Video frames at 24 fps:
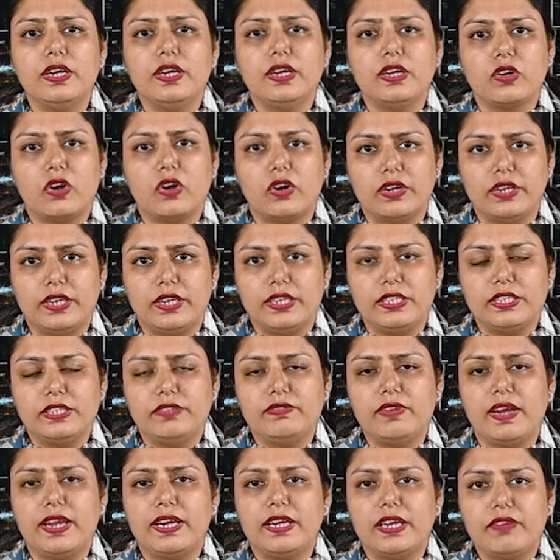cognitive
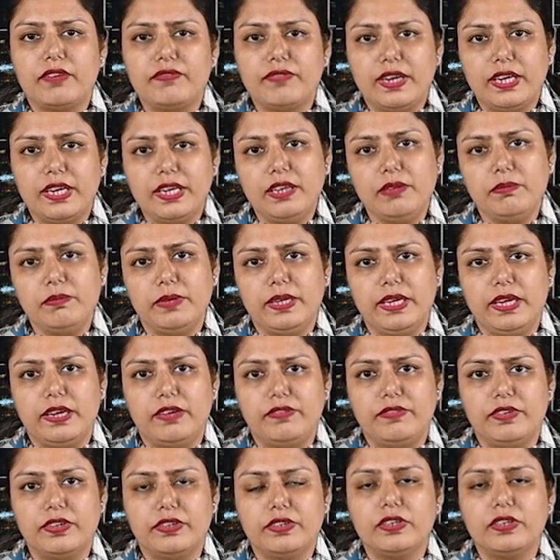and affective
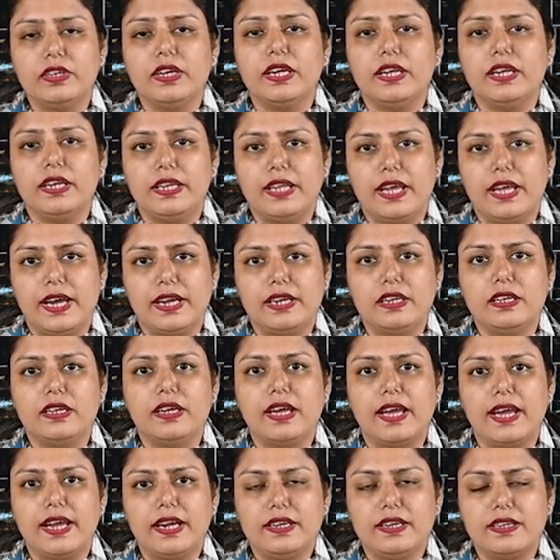behavior that
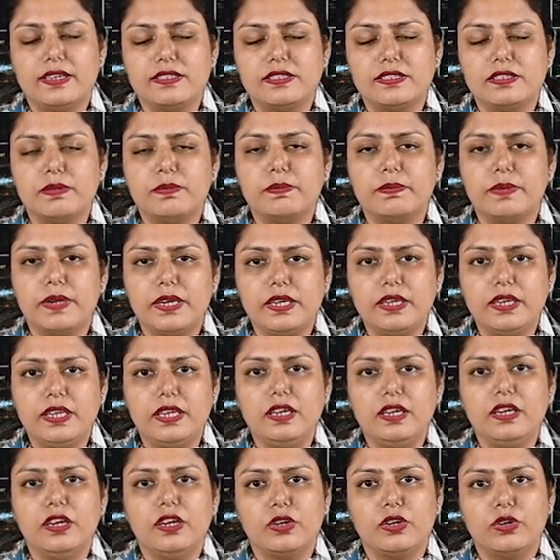act as a pretty
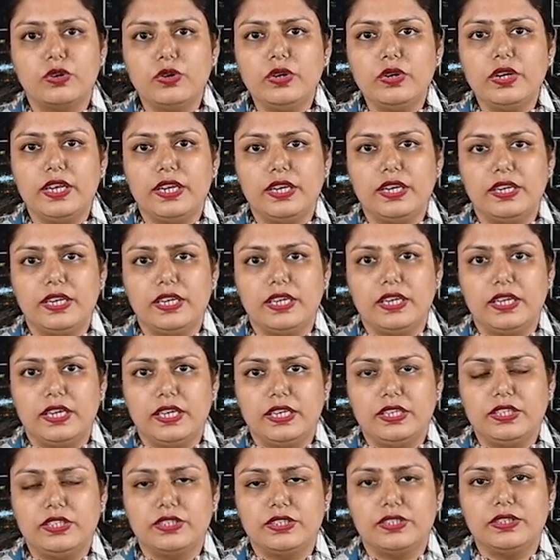good
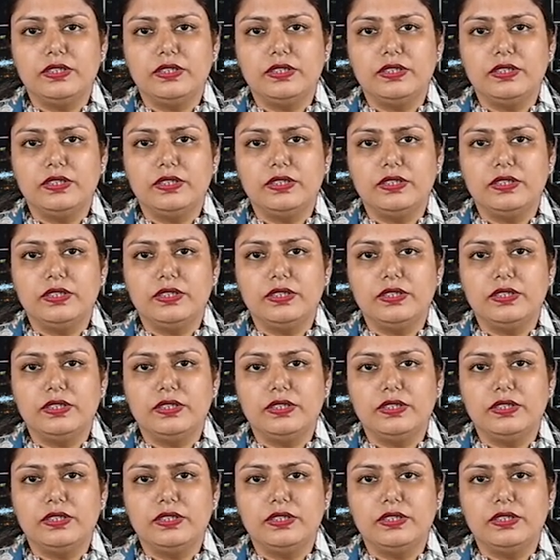indicator